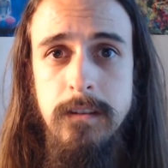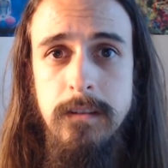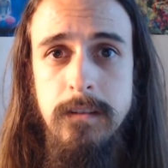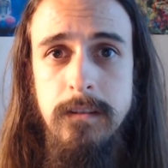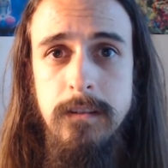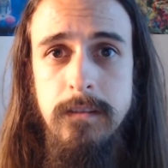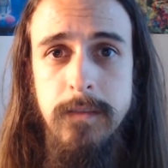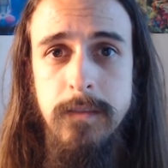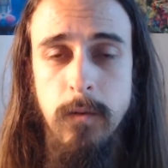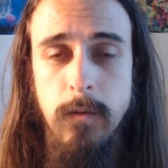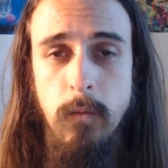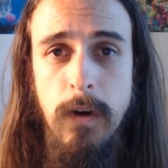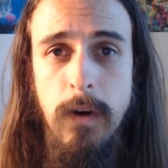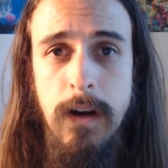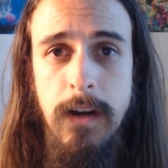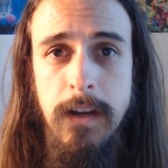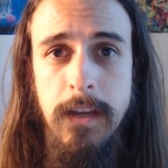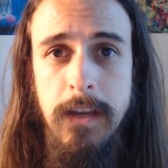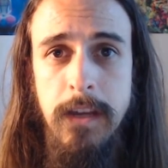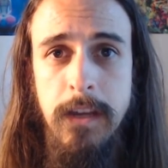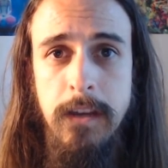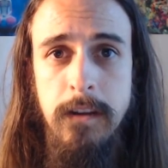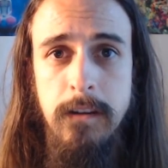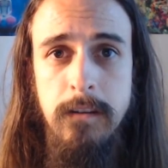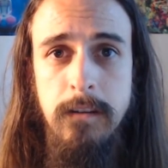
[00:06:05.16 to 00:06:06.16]
If you're
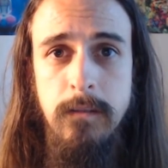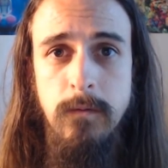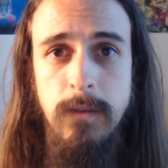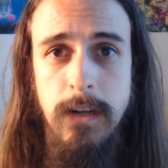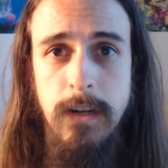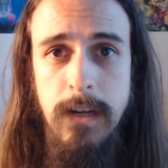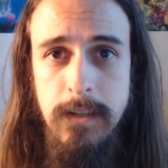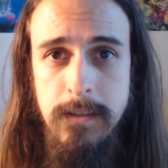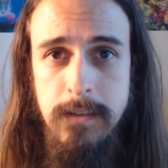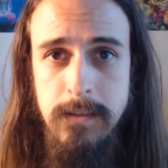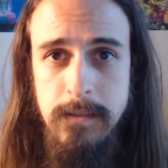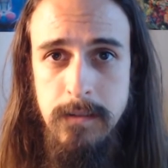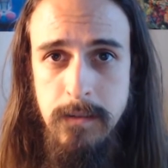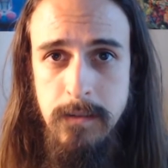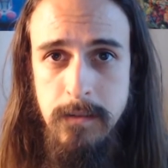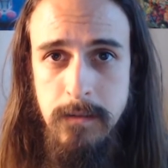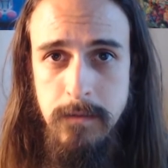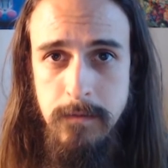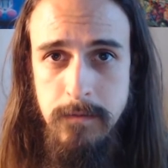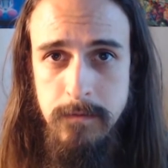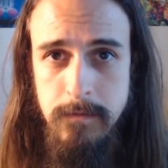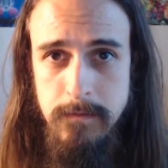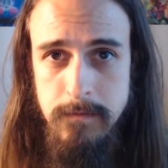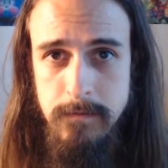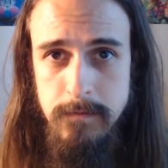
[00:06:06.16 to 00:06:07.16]
walking, walk slow.
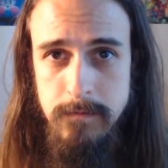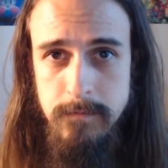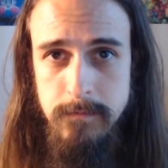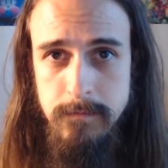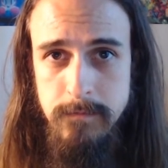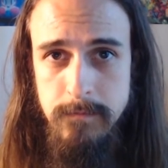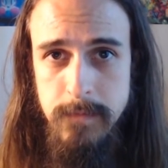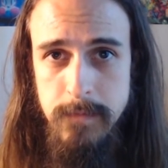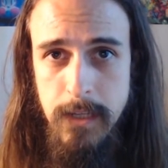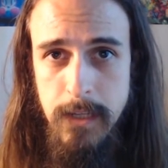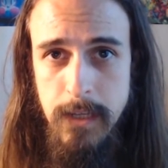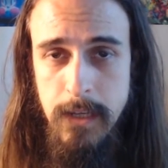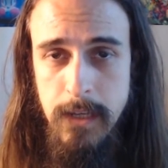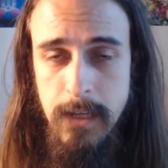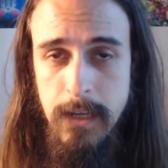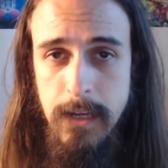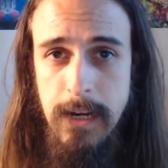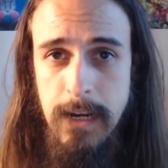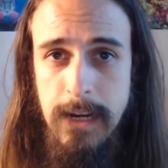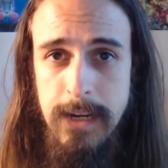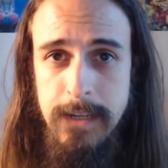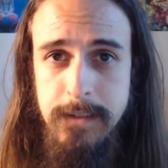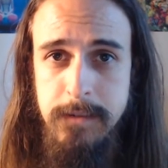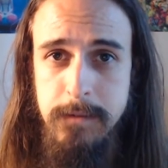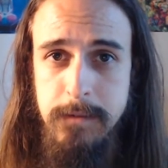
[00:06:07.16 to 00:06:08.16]

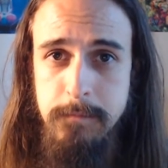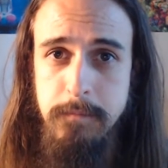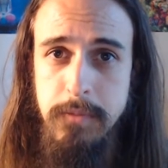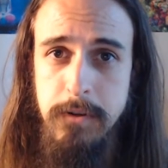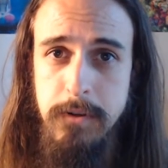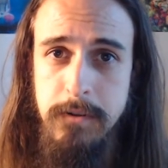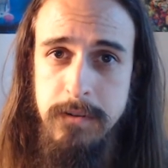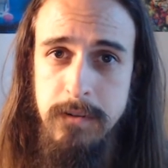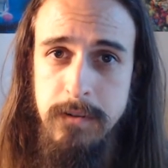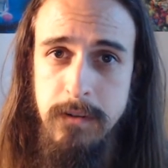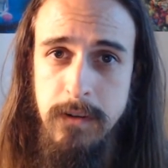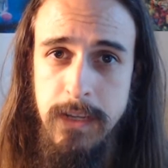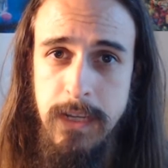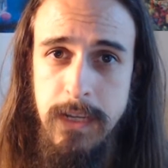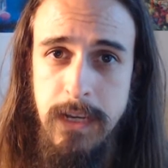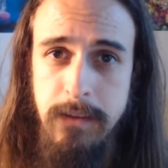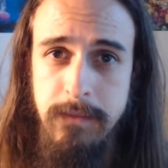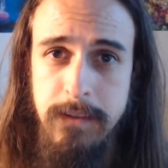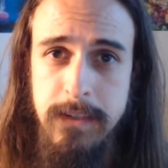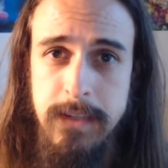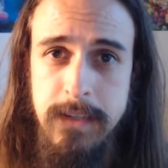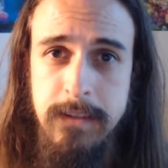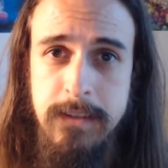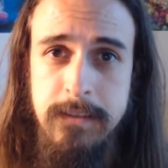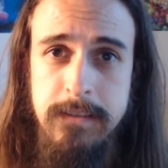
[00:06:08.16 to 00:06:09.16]
I personally have a
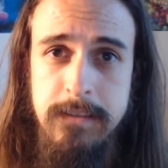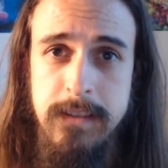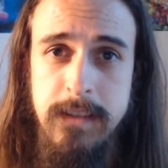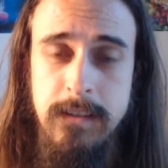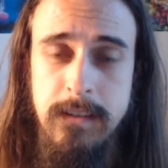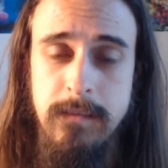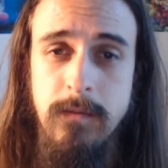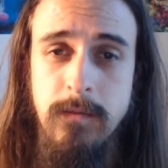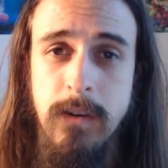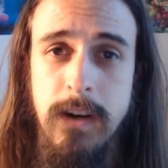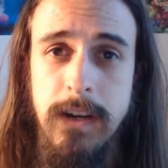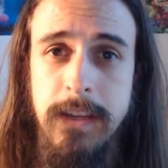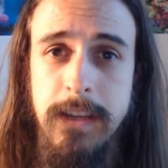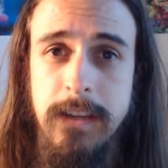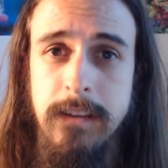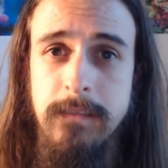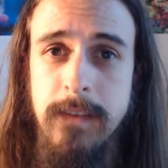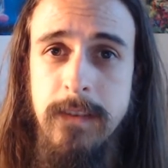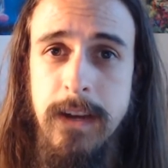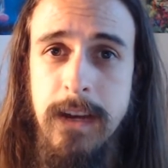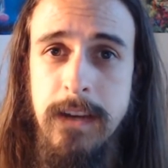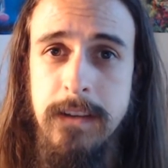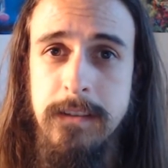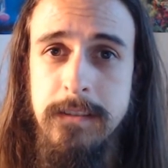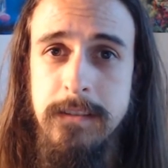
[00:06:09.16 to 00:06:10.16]
tendency of walking
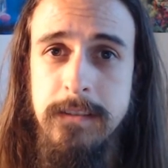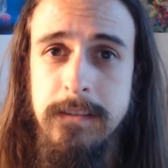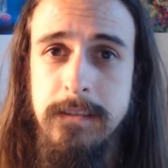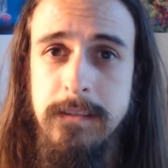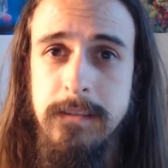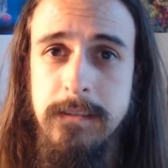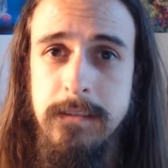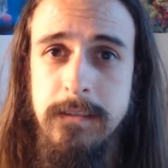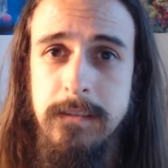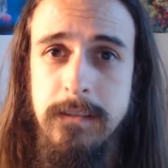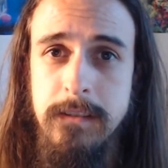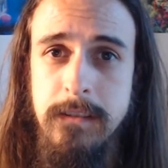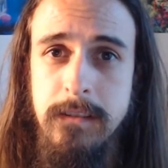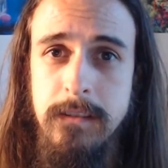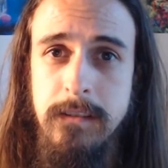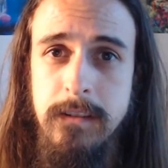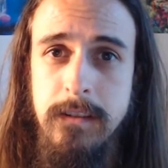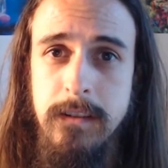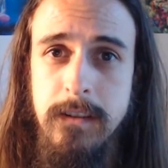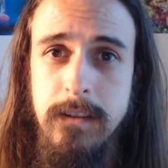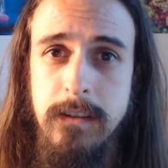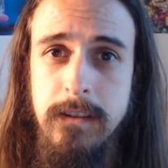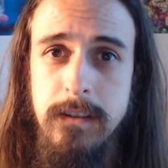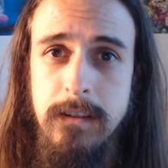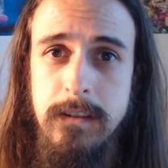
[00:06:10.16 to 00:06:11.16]
fast.
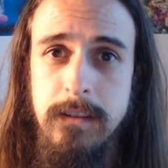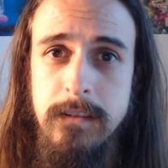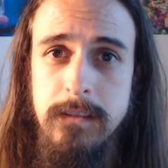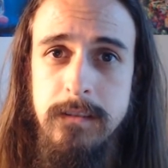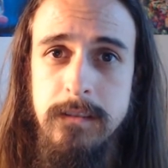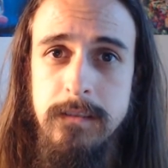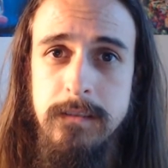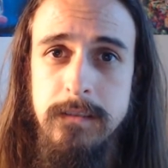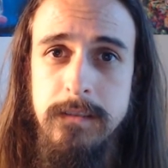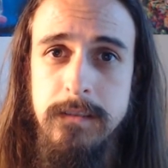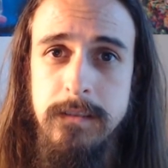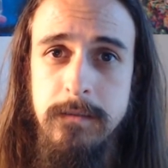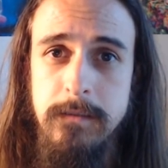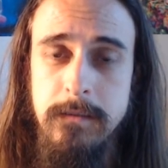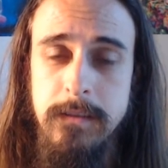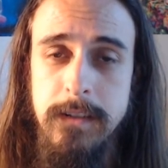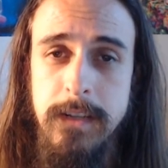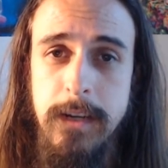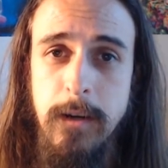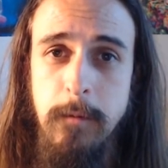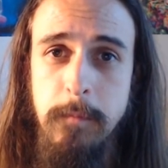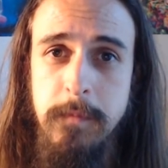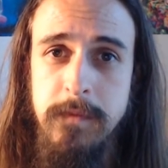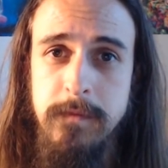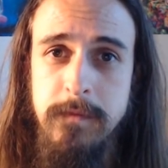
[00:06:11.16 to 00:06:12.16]
So it
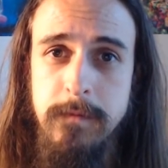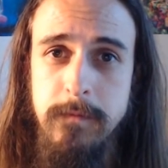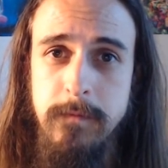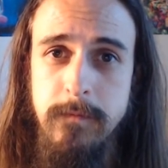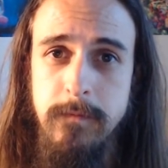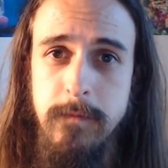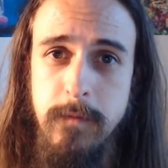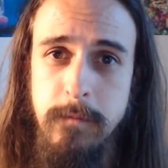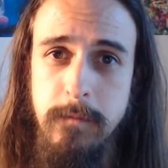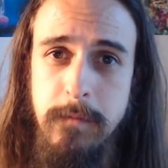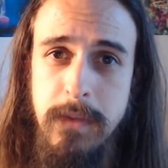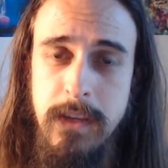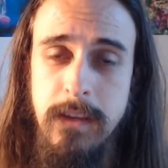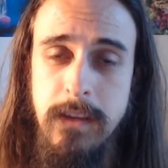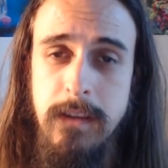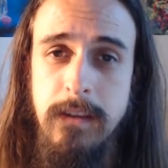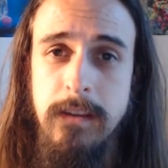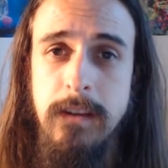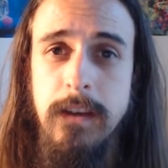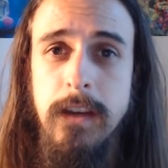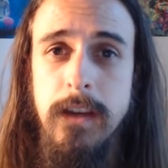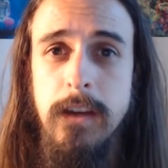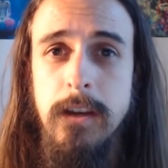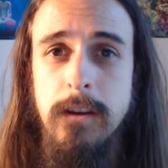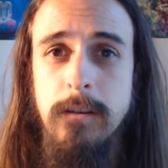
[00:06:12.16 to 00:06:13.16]
helps for me
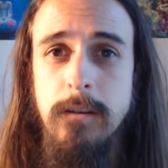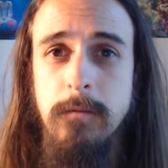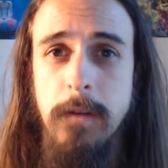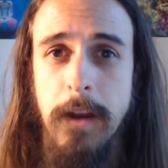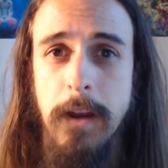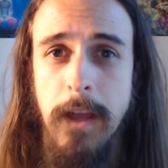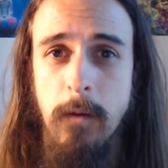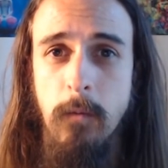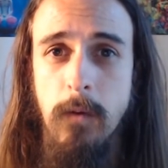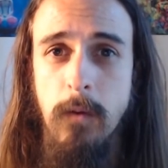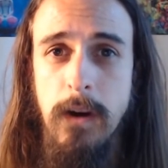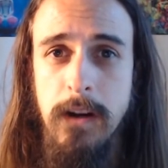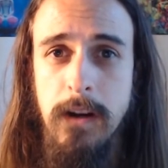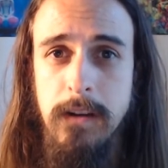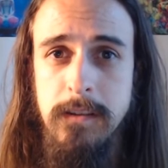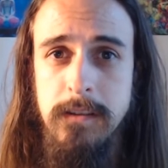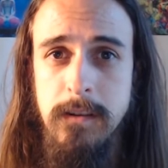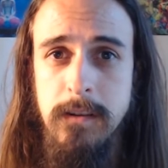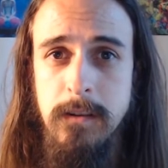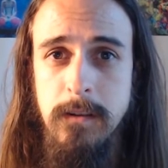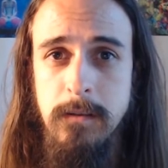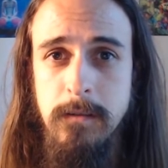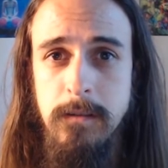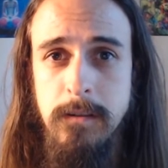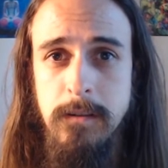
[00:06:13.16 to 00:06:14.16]
when I walk
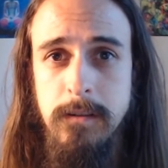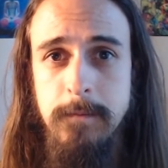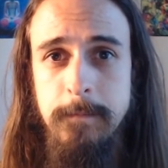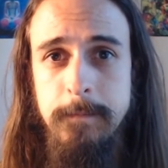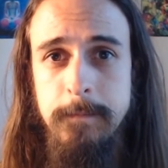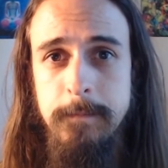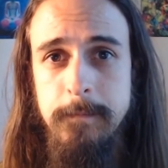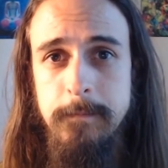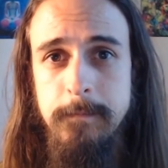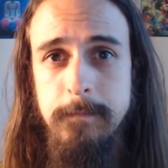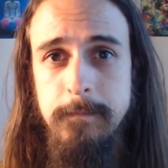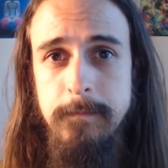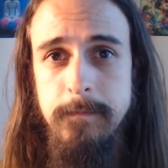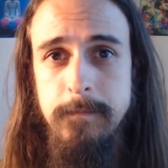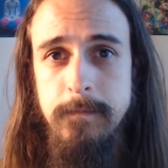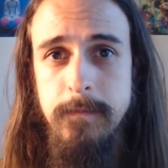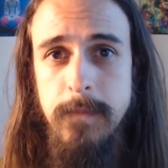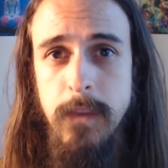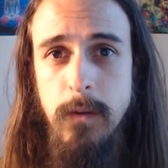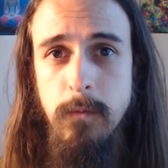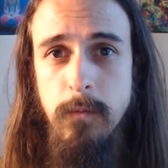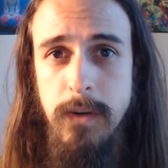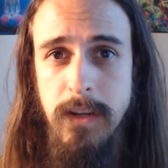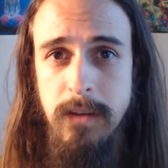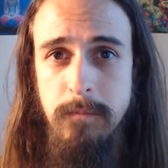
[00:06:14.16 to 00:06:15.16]
slower,
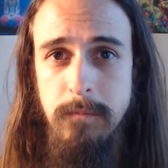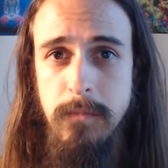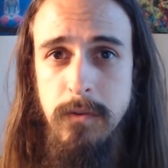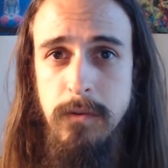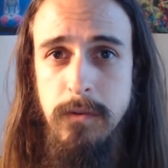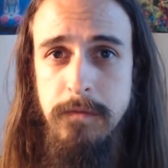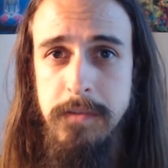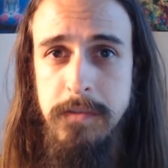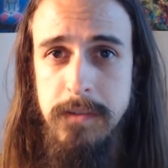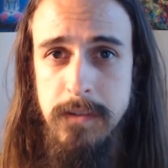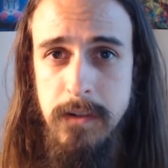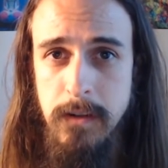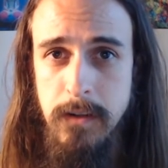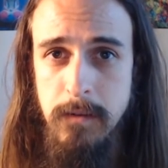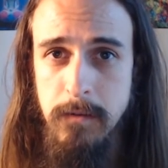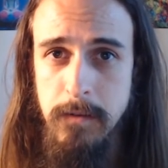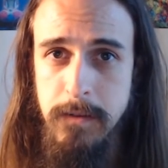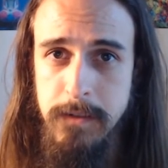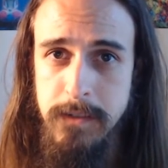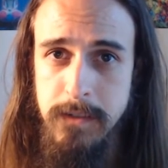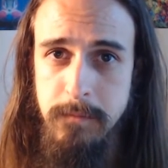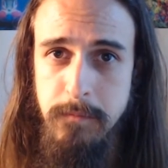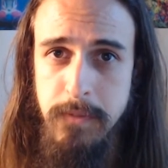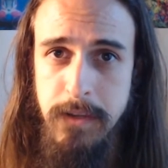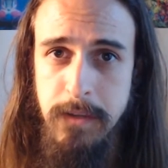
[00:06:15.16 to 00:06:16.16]
when I move slower,
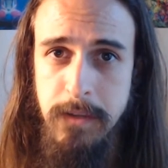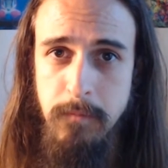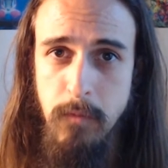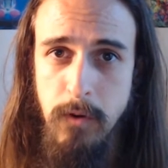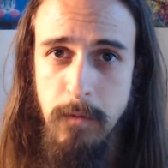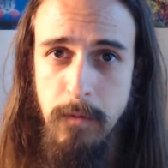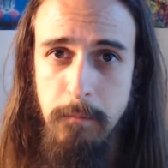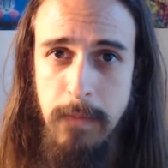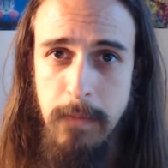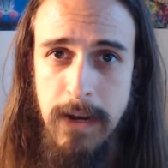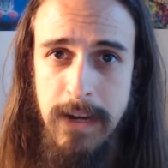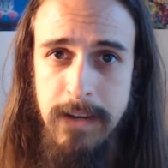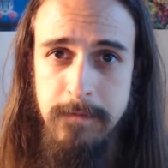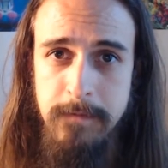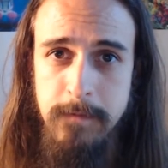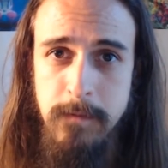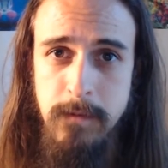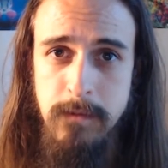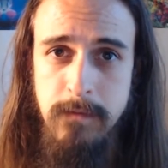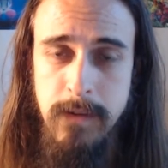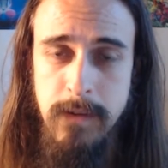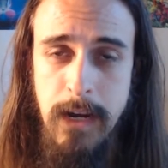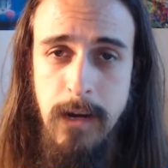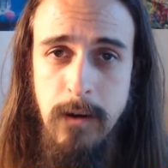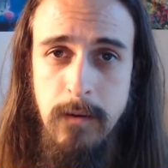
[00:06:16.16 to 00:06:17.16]
to be more mindful of
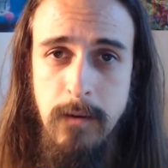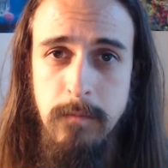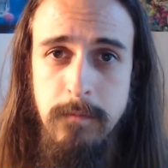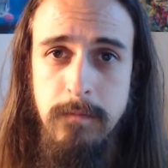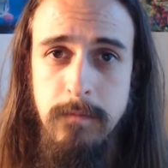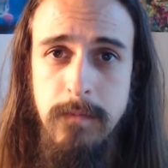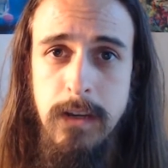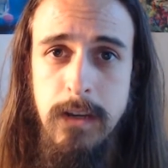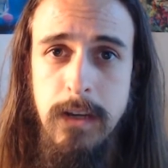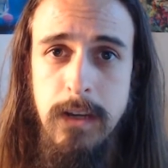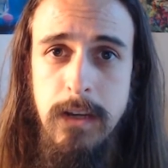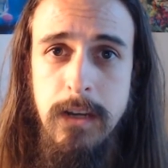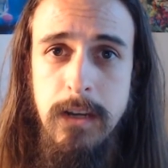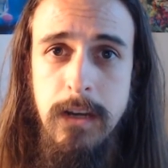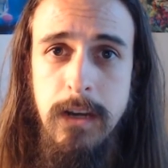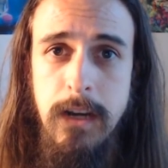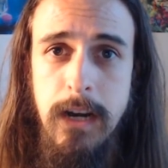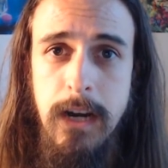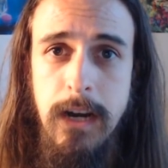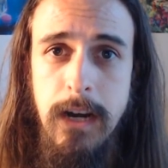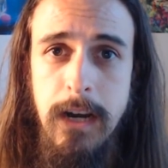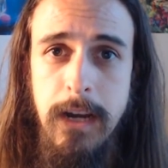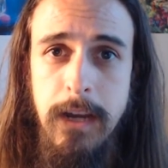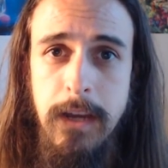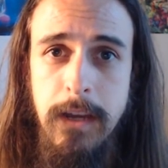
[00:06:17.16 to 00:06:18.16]
how
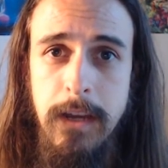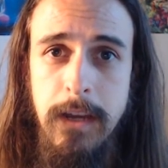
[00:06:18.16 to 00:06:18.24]
I